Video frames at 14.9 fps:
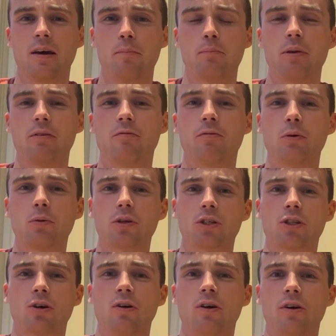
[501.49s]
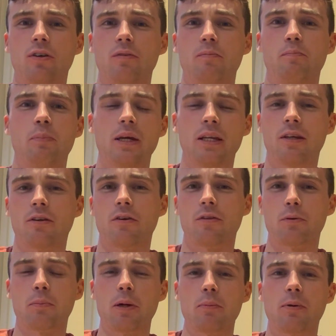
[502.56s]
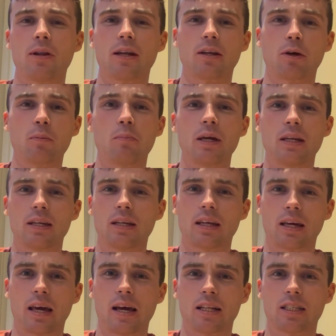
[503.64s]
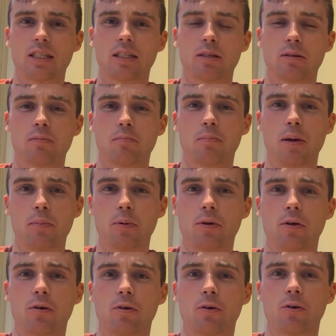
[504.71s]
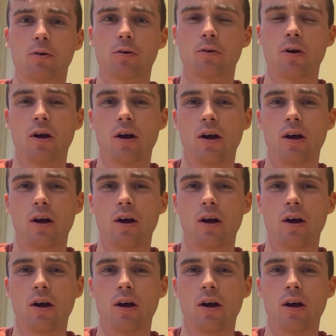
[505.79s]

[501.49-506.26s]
be focused on beating other people and competing against people who are